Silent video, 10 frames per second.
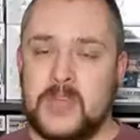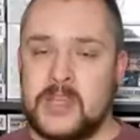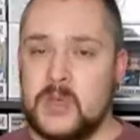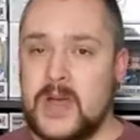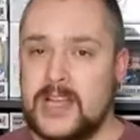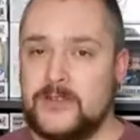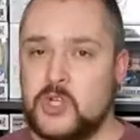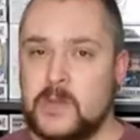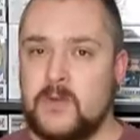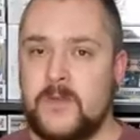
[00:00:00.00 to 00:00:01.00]
Thank you guys for
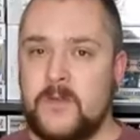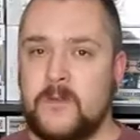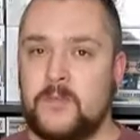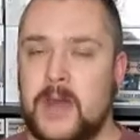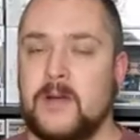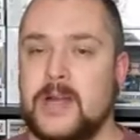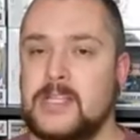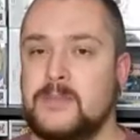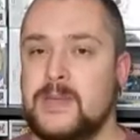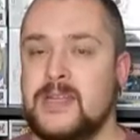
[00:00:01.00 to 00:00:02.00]
checking my review for
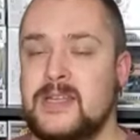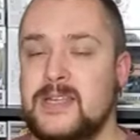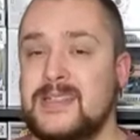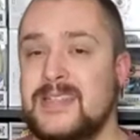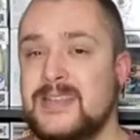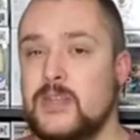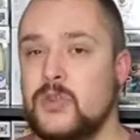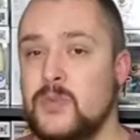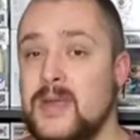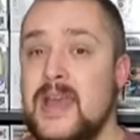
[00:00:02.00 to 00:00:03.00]
Paradise PD Season
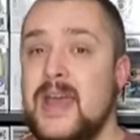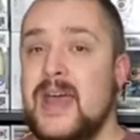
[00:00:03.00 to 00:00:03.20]
3.